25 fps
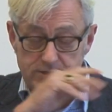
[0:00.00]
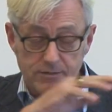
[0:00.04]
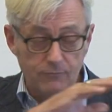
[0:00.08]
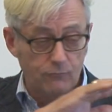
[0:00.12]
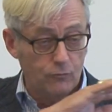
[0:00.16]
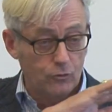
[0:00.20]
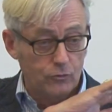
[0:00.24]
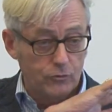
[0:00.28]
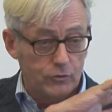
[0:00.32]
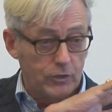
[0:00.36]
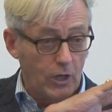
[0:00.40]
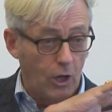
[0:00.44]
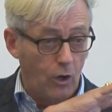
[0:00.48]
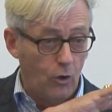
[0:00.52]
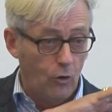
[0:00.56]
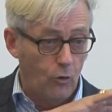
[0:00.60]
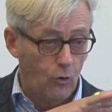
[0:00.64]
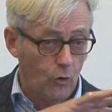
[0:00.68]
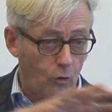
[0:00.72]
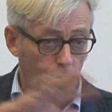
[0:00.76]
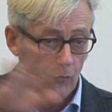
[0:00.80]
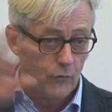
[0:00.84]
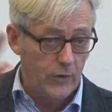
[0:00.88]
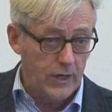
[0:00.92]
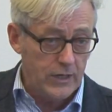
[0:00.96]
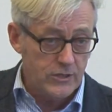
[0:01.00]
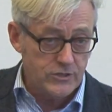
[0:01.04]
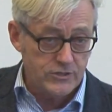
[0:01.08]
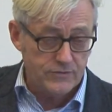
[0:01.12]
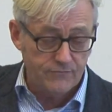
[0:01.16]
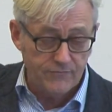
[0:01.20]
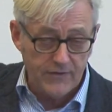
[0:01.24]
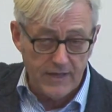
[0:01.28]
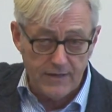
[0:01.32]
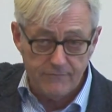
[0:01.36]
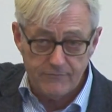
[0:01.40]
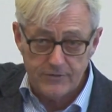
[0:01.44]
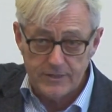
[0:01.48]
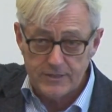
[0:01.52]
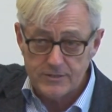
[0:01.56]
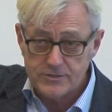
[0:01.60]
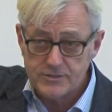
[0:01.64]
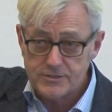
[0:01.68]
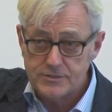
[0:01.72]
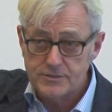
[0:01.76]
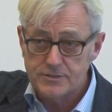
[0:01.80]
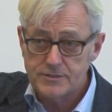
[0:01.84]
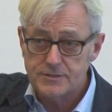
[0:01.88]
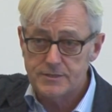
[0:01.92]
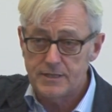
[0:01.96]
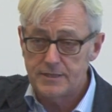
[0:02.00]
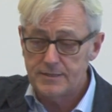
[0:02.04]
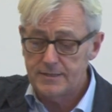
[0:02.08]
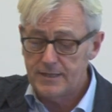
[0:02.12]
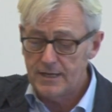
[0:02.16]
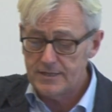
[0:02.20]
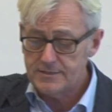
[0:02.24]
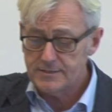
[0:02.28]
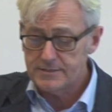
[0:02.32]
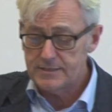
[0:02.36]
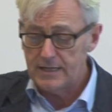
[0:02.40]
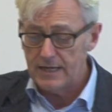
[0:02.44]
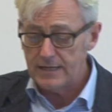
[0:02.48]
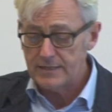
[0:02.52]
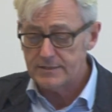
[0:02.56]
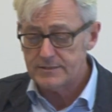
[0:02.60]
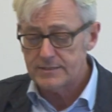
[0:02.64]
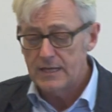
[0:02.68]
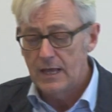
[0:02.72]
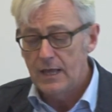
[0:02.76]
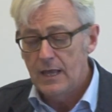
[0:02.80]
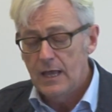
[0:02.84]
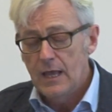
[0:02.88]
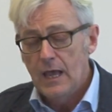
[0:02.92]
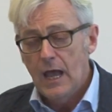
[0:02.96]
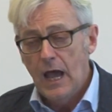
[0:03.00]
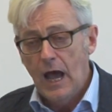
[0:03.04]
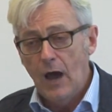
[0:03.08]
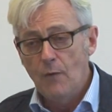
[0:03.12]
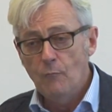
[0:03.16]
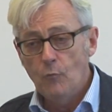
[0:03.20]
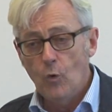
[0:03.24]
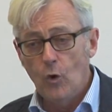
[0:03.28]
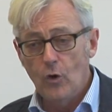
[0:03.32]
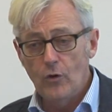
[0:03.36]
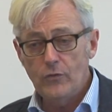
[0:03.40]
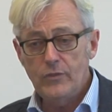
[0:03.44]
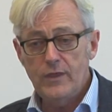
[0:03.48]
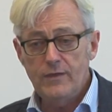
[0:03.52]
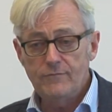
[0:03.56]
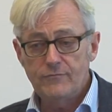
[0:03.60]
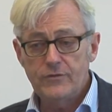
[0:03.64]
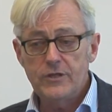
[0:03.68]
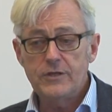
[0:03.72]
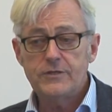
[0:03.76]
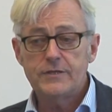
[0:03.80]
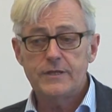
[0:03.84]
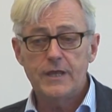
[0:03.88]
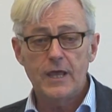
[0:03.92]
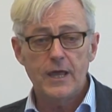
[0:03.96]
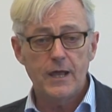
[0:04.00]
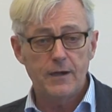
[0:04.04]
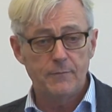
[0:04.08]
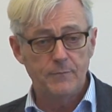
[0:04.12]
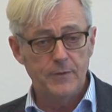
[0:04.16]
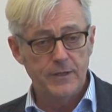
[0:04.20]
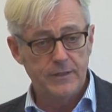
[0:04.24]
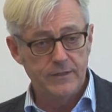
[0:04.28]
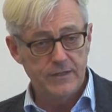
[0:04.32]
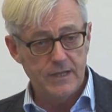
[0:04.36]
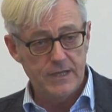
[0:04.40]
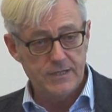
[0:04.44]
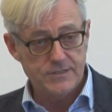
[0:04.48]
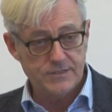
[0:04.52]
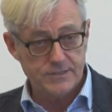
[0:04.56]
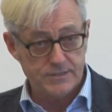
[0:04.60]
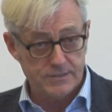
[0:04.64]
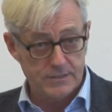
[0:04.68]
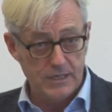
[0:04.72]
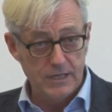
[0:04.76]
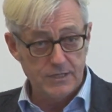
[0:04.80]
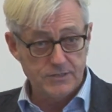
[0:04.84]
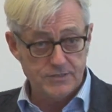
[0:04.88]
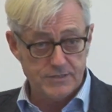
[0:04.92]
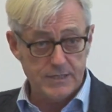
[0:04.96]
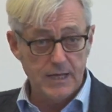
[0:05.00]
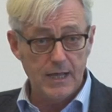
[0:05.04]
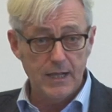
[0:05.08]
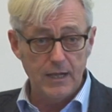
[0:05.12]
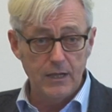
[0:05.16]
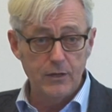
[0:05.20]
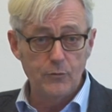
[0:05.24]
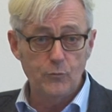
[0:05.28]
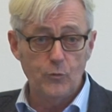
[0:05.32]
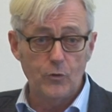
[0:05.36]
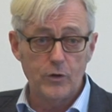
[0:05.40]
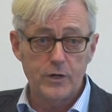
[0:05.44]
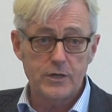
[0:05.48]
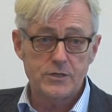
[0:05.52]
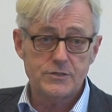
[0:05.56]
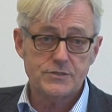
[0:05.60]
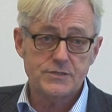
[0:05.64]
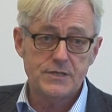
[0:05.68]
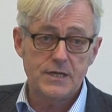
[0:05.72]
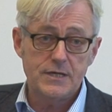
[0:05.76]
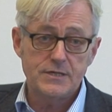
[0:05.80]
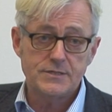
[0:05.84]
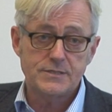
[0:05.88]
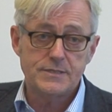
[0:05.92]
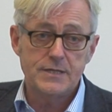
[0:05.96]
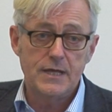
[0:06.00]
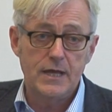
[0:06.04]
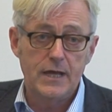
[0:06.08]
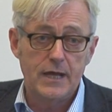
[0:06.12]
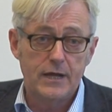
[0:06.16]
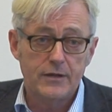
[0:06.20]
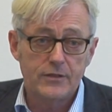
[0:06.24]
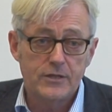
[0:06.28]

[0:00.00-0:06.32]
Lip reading: they've looked at a whole range of evidence and statistics. And what they've determined is exactly what it says there,